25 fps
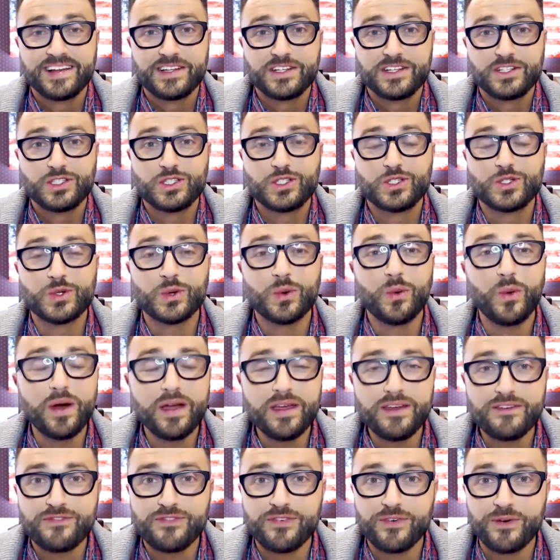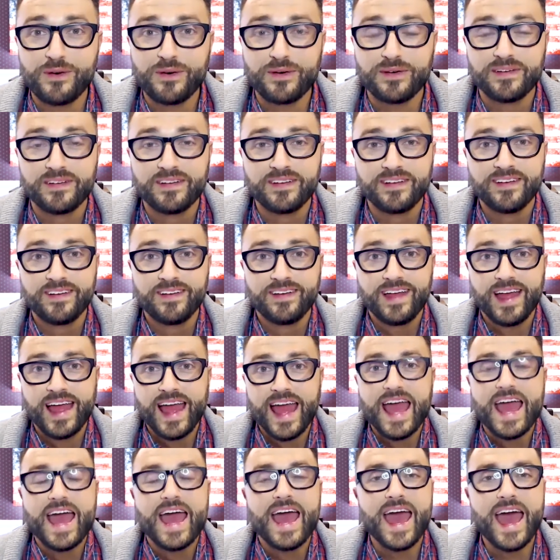joyful,
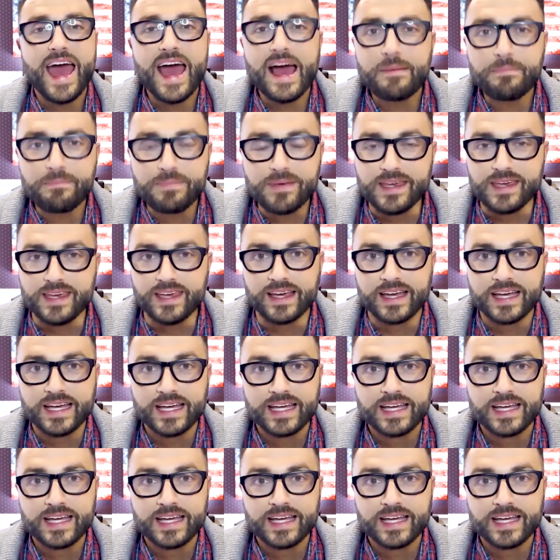happy.